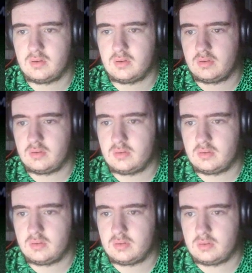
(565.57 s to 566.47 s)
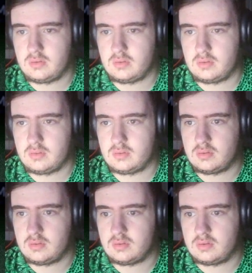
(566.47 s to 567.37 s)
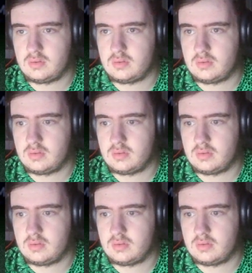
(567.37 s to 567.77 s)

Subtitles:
[no speech]